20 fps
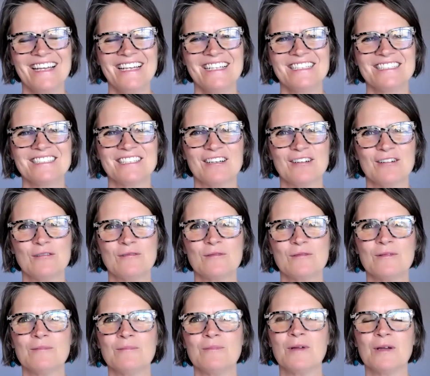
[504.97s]
So
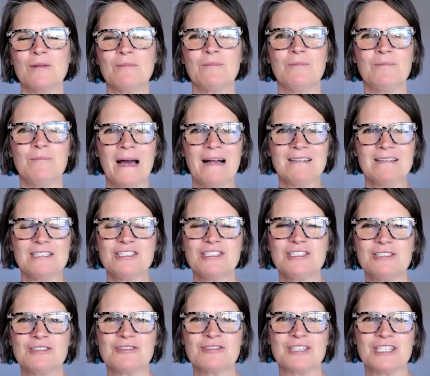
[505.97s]
balanced
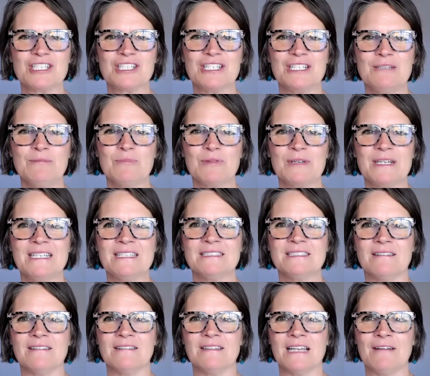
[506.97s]
nutrition brings
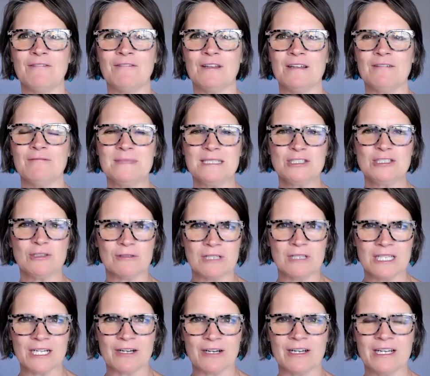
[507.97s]
a level of mental
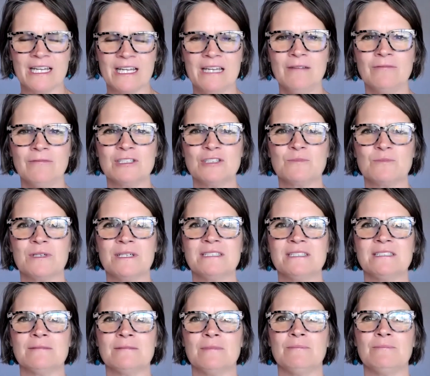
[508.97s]
clarity, which
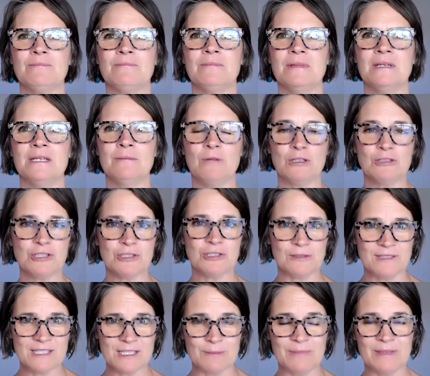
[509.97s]
brings emotional
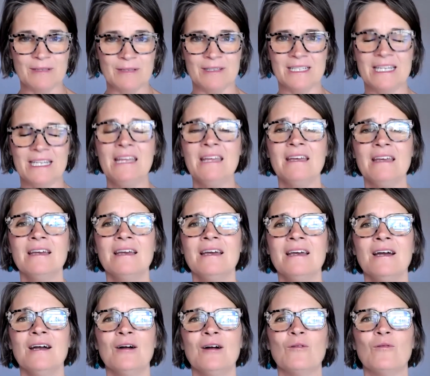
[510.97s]
stability,
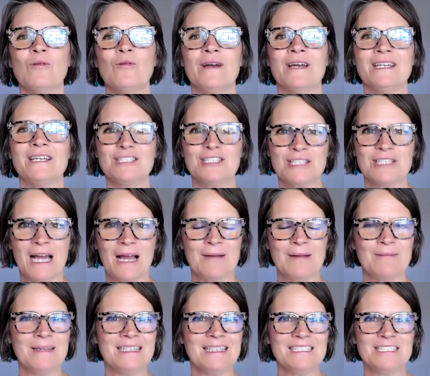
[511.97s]
which, I
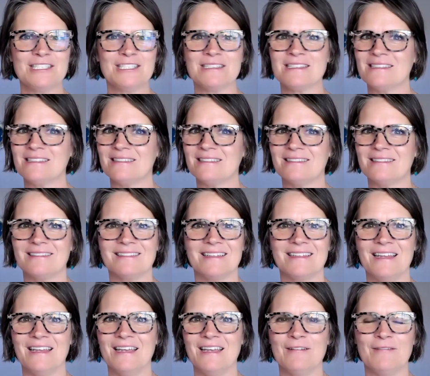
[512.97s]
mean, it just,
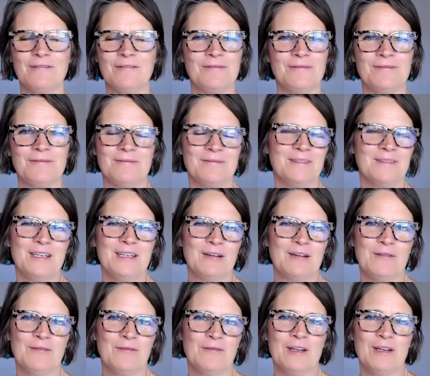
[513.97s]
if
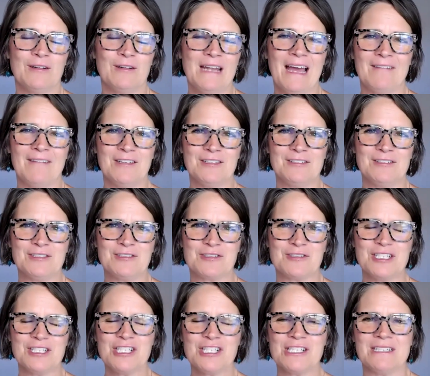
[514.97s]
we don't have good
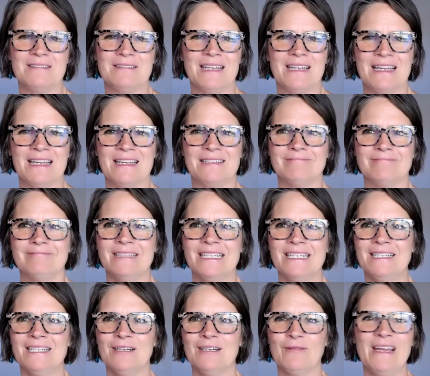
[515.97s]
nutrition, then
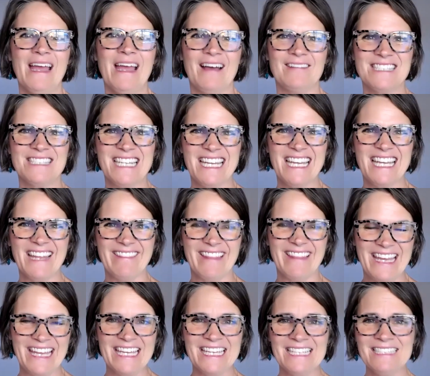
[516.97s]
we have stinking
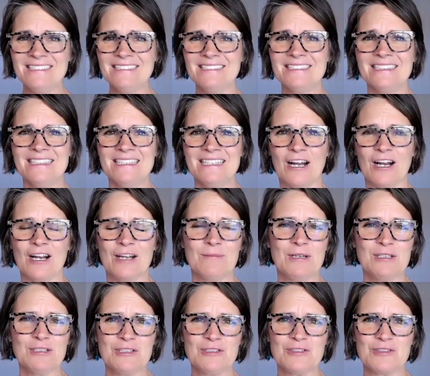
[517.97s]
thinking, our
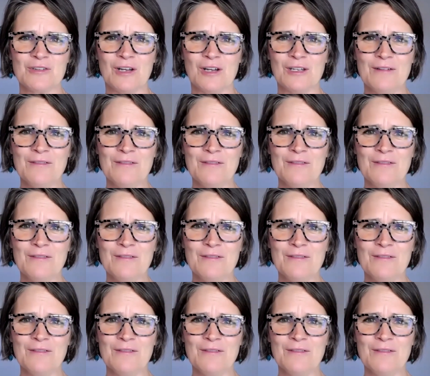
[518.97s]
emotions are all over